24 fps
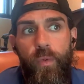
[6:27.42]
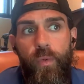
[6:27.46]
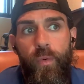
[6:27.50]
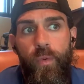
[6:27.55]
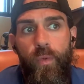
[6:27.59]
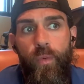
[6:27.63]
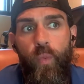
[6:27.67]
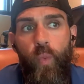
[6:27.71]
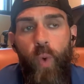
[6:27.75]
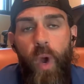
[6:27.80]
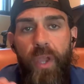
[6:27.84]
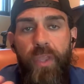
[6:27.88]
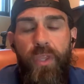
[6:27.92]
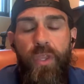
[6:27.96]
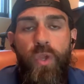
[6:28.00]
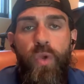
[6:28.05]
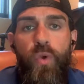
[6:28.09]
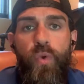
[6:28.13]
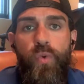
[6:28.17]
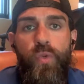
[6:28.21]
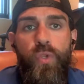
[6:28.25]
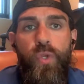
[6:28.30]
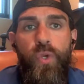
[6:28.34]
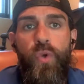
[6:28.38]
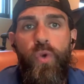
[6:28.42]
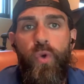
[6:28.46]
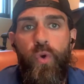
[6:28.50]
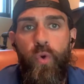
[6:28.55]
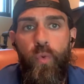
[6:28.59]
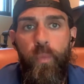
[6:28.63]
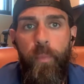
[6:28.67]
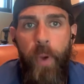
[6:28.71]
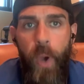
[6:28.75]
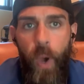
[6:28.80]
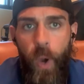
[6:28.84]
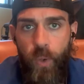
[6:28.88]
what you
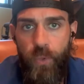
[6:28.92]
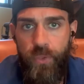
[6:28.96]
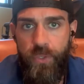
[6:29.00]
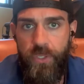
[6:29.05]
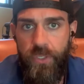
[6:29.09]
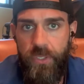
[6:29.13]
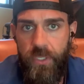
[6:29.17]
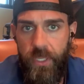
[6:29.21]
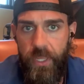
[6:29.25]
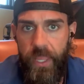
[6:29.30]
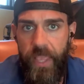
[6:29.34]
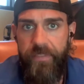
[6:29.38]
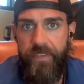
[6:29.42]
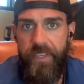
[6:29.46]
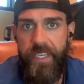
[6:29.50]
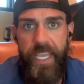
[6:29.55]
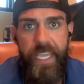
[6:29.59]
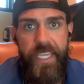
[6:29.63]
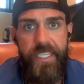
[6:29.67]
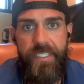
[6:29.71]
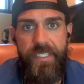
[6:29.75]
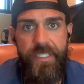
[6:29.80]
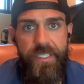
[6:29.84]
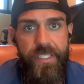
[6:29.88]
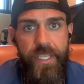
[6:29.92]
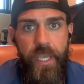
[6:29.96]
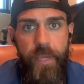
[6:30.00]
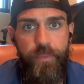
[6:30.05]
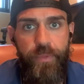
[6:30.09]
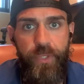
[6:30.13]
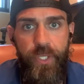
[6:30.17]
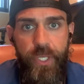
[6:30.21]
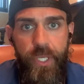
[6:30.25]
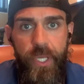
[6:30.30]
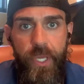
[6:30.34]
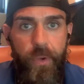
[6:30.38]
do post 11 days is up
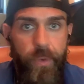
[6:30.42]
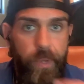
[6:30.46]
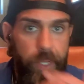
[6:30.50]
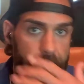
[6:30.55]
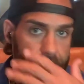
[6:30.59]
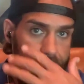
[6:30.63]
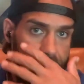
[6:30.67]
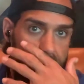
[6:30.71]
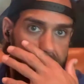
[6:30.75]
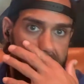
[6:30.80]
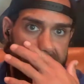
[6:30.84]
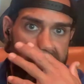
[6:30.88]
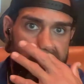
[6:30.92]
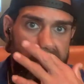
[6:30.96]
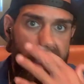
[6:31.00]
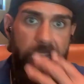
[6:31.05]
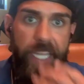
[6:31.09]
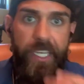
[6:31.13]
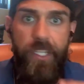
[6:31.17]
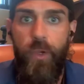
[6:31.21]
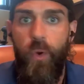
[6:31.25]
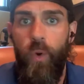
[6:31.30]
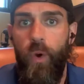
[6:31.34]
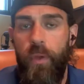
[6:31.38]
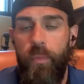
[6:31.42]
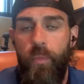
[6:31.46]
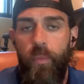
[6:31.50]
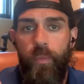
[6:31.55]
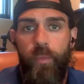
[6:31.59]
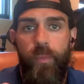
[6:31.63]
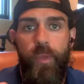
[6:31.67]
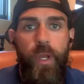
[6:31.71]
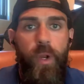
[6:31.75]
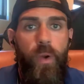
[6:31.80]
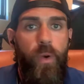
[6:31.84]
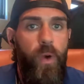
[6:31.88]
to you. And if you decide to go on,
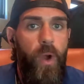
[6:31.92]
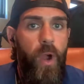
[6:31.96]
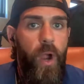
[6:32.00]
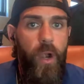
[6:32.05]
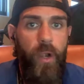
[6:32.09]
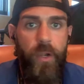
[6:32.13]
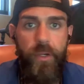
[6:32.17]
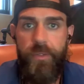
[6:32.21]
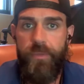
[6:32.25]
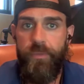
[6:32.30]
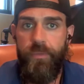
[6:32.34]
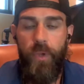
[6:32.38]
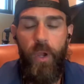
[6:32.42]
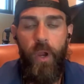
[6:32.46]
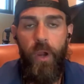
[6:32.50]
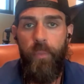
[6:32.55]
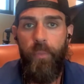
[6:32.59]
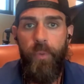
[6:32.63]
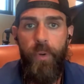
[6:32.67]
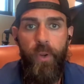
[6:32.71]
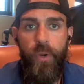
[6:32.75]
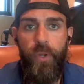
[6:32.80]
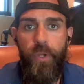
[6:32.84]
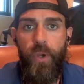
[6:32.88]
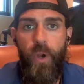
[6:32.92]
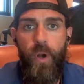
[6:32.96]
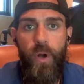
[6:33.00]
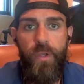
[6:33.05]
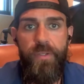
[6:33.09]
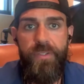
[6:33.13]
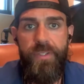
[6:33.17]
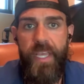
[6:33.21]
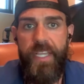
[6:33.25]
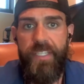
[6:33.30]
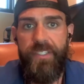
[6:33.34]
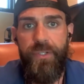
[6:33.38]
our
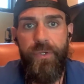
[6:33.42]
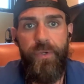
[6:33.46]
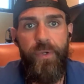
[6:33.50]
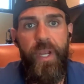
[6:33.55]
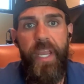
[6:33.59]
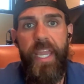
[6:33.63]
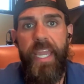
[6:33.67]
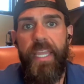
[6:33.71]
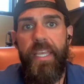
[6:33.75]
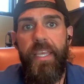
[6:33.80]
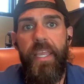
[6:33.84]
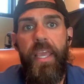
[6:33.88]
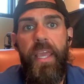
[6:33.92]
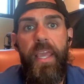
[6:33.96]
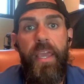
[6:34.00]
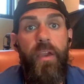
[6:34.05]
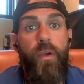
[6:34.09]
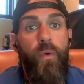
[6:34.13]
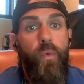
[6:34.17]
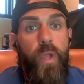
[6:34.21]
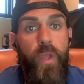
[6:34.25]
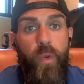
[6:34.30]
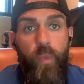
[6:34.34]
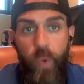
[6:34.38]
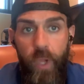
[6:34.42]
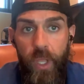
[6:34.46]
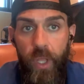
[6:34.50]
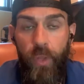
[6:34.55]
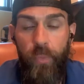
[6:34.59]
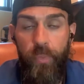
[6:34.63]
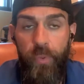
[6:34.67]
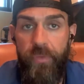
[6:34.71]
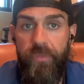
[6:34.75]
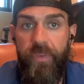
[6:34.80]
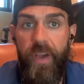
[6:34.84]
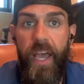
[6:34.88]
protocols, that's great. We
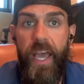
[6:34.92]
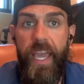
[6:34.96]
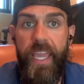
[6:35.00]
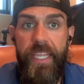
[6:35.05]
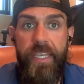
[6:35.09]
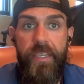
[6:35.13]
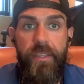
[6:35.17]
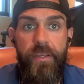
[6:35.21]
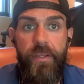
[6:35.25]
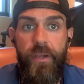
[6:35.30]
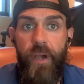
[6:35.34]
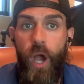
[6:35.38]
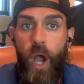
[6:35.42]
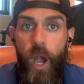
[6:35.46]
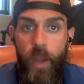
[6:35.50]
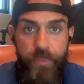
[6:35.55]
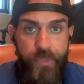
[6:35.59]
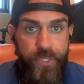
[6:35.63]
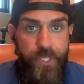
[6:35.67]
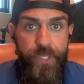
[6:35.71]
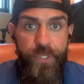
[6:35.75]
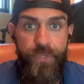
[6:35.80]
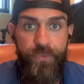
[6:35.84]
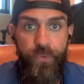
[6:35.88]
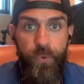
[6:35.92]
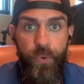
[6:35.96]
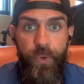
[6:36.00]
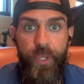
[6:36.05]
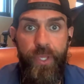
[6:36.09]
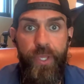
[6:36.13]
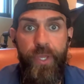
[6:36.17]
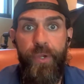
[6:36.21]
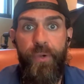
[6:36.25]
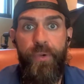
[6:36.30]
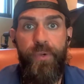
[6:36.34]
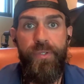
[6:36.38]
will provide options for
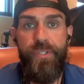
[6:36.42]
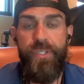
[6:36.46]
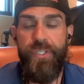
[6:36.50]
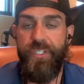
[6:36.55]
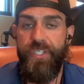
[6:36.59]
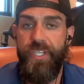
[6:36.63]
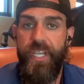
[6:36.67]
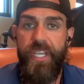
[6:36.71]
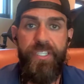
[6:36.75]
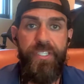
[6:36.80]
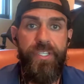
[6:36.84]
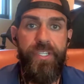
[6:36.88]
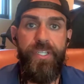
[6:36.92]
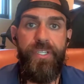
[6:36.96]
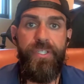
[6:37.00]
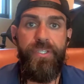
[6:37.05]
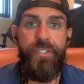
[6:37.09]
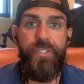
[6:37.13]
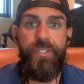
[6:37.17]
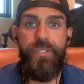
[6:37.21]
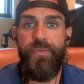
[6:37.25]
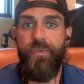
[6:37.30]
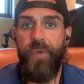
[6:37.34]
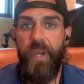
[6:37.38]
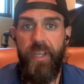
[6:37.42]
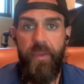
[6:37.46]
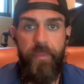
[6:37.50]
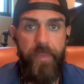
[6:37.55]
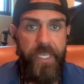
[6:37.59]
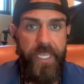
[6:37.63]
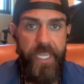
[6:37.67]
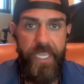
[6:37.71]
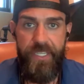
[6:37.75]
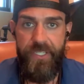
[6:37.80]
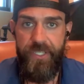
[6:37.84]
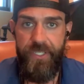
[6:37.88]
you, suggestions,
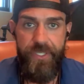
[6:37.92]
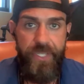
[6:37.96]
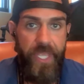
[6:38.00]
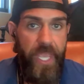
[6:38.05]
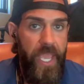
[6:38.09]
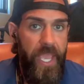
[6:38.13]
recommendations,